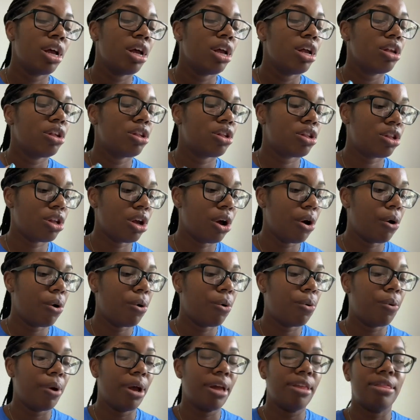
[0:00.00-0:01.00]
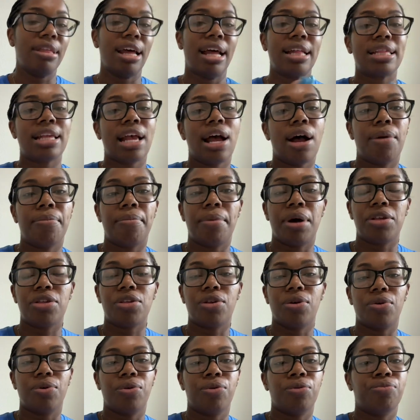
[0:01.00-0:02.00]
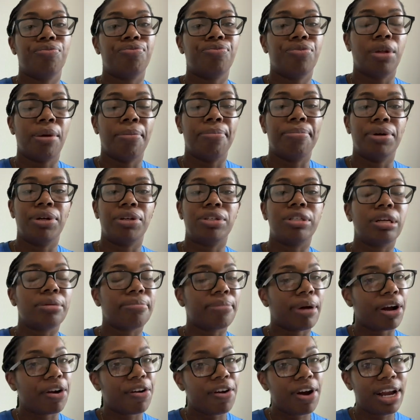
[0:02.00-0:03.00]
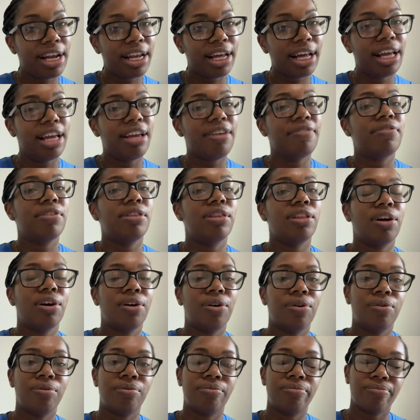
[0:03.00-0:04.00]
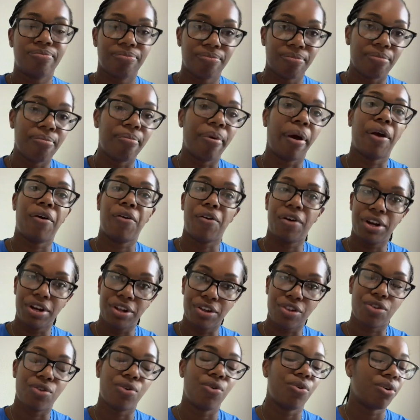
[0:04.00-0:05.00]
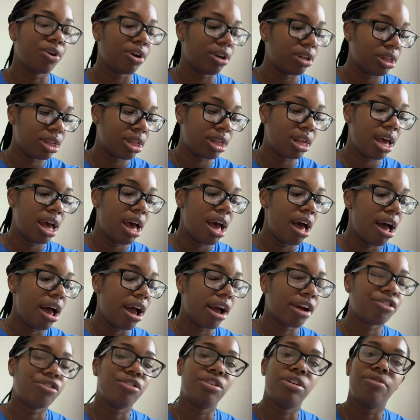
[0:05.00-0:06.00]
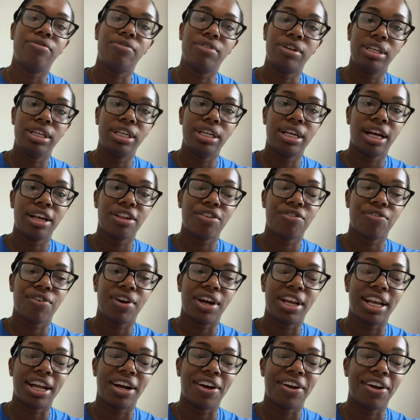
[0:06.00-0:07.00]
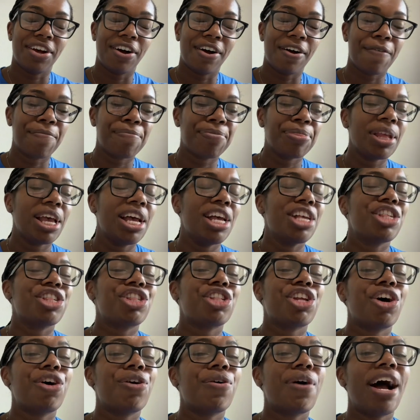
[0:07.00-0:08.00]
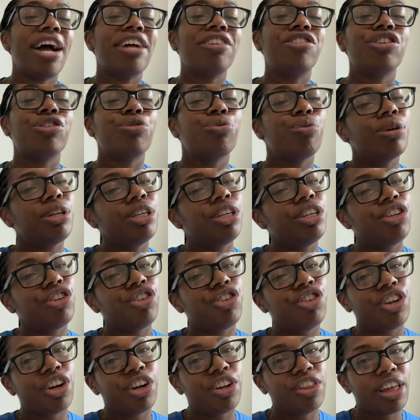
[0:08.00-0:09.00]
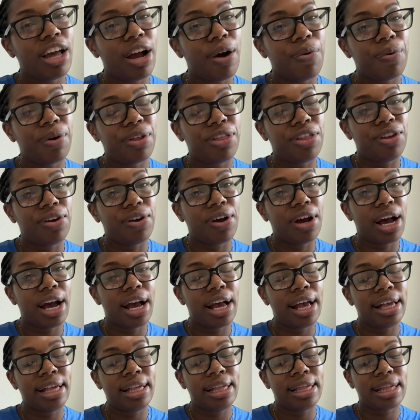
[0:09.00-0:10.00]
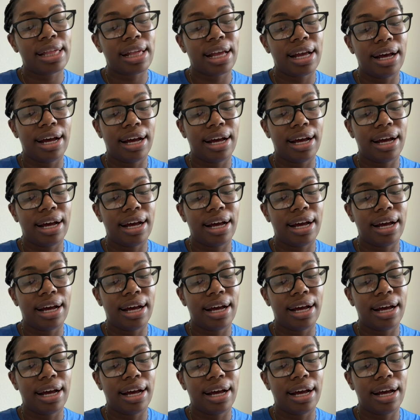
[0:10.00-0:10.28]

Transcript: So, and that's how I'm also building my credit, even though my credit score is actually really nice right now, y'all. So I just wanted to share that with you guys